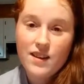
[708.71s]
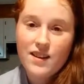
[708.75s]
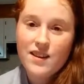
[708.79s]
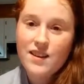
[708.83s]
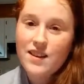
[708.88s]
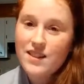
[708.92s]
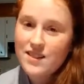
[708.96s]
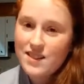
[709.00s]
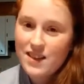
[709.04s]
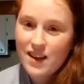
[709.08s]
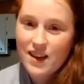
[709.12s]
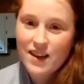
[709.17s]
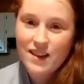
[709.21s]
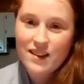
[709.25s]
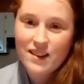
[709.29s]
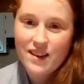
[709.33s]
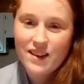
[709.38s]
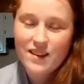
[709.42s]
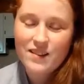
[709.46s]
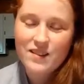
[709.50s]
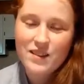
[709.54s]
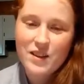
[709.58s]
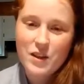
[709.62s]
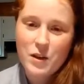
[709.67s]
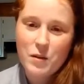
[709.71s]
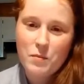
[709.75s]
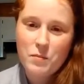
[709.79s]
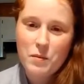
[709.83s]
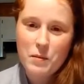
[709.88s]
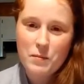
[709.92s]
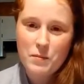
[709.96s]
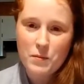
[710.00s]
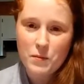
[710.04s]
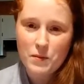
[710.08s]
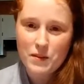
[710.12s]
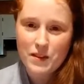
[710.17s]
Not saying that, you know,
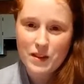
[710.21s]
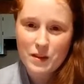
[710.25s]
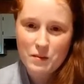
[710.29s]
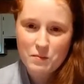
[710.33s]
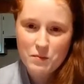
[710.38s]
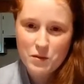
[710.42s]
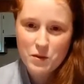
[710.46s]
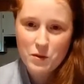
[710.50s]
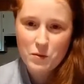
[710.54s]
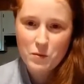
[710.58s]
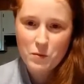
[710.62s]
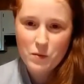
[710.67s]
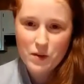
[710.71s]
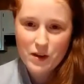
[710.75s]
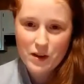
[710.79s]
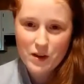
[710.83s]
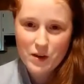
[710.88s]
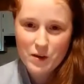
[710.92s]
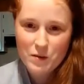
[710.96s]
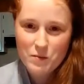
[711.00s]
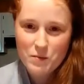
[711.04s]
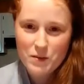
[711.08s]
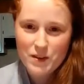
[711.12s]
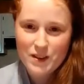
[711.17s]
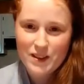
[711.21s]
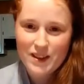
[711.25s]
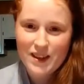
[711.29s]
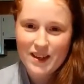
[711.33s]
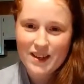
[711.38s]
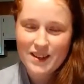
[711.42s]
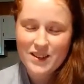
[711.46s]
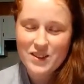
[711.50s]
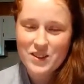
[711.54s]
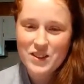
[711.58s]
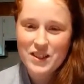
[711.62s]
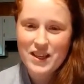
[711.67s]
people with limps are weird, but,
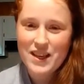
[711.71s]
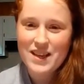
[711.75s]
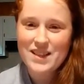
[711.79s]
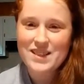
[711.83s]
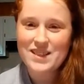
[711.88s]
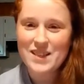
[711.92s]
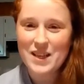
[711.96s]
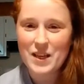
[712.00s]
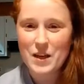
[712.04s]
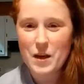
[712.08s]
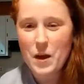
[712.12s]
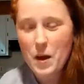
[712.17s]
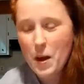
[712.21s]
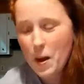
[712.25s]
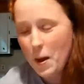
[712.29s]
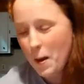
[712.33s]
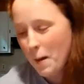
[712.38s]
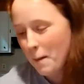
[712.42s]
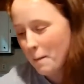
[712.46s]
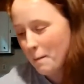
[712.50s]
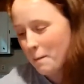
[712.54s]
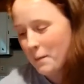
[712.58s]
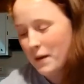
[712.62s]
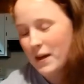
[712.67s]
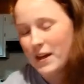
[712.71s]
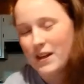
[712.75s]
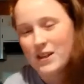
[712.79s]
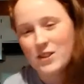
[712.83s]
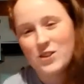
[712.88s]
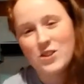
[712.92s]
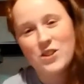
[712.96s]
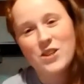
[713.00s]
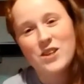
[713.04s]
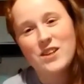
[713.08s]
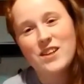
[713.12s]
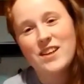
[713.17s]
like, she has, like, big,
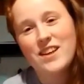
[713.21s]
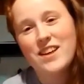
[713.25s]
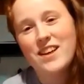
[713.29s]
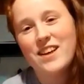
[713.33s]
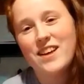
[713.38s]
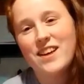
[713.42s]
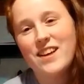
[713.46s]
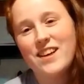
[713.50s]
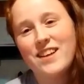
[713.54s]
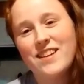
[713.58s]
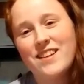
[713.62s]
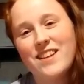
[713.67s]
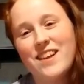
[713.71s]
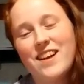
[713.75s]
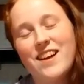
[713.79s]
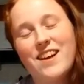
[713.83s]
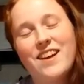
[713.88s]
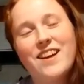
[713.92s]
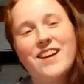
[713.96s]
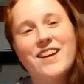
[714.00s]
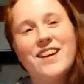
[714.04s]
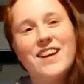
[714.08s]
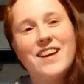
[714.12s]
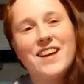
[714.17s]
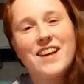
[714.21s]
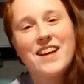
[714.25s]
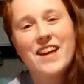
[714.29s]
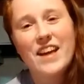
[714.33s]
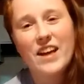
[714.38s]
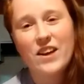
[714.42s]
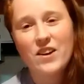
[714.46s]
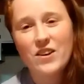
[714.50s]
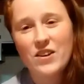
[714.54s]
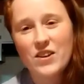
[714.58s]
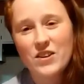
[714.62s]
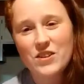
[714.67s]
chunky, like,
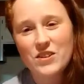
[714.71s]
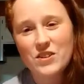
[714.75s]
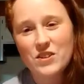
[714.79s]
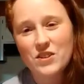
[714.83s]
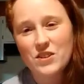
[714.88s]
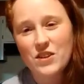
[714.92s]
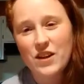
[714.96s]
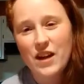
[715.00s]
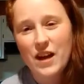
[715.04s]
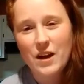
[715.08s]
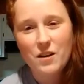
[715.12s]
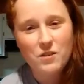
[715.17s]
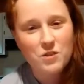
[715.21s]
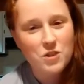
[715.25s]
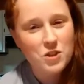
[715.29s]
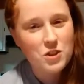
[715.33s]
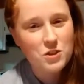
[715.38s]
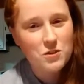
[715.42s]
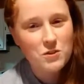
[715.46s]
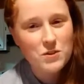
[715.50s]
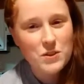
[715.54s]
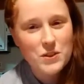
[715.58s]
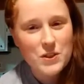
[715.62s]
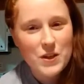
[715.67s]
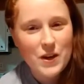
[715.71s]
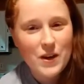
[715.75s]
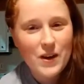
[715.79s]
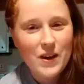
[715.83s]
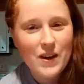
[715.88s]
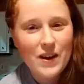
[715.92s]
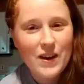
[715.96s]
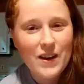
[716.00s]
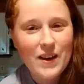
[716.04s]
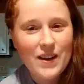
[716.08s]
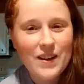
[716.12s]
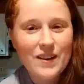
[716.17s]
character house shoes
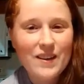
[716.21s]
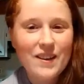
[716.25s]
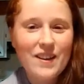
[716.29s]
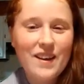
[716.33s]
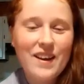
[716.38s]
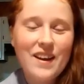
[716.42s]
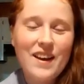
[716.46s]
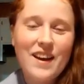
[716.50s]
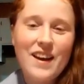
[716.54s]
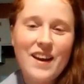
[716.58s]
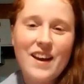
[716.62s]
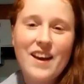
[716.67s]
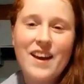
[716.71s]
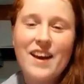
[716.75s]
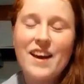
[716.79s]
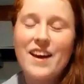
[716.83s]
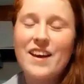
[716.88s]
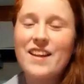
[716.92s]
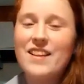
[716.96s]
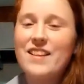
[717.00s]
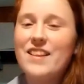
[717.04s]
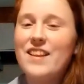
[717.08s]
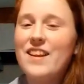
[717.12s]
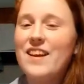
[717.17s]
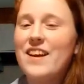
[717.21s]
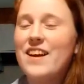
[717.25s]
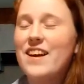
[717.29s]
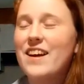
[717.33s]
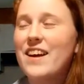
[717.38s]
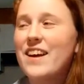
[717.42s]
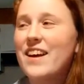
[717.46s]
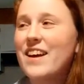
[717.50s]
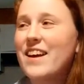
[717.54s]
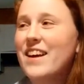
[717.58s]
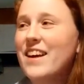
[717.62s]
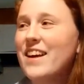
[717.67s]
on, and,
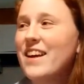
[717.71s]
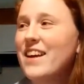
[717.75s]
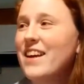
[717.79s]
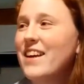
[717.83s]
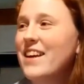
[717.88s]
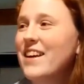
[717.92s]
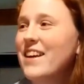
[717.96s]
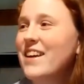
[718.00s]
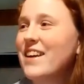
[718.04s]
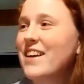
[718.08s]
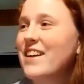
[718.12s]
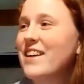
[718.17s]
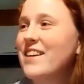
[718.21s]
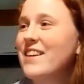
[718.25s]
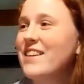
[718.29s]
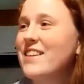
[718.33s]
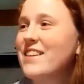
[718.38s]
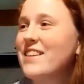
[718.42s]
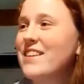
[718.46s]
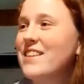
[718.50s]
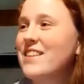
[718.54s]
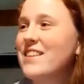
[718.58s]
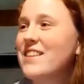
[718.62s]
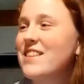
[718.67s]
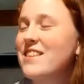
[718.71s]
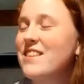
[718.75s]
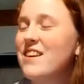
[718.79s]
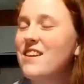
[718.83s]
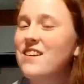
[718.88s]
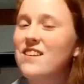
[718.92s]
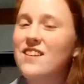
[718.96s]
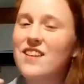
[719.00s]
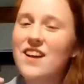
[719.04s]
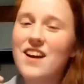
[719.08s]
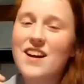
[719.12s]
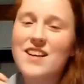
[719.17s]
like,
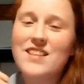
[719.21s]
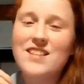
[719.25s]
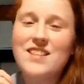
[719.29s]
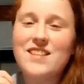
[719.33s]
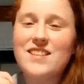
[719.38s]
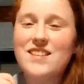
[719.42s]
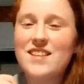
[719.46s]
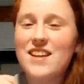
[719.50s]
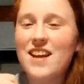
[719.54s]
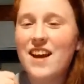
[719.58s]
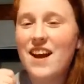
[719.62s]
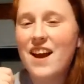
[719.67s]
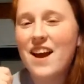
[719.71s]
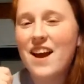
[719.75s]
sunglasses and a